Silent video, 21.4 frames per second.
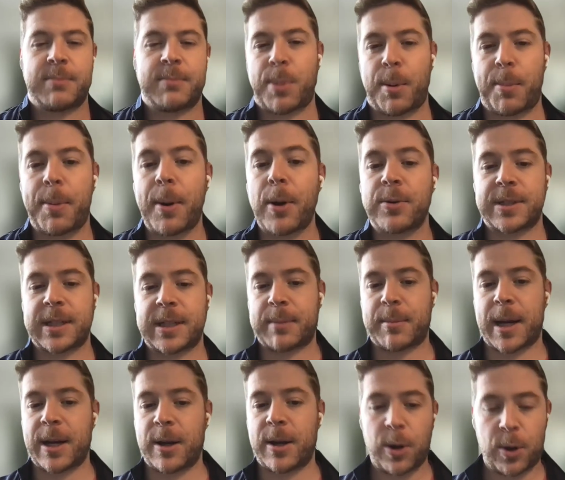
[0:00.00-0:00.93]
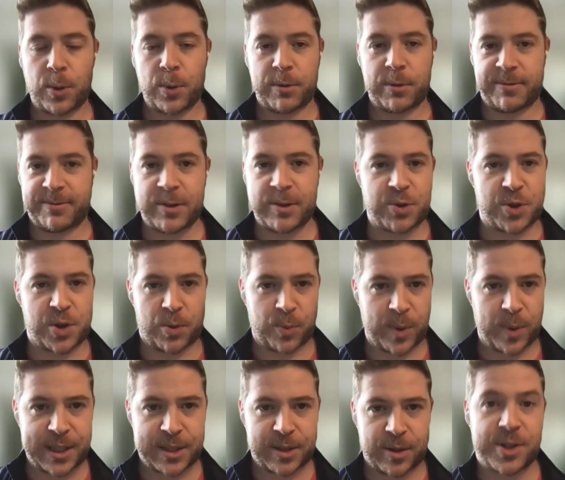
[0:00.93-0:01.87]
proposing my own future
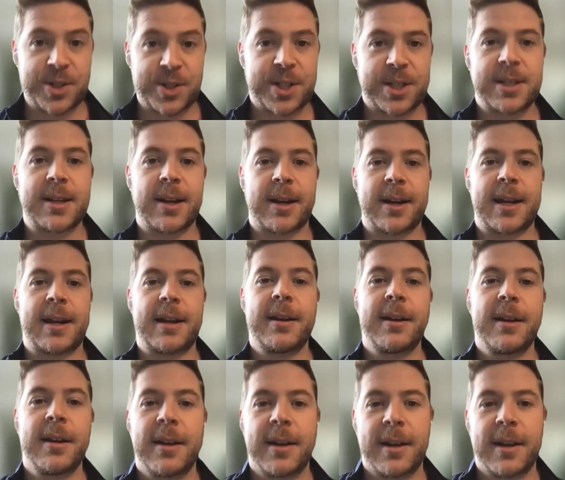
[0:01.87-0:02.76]
research study,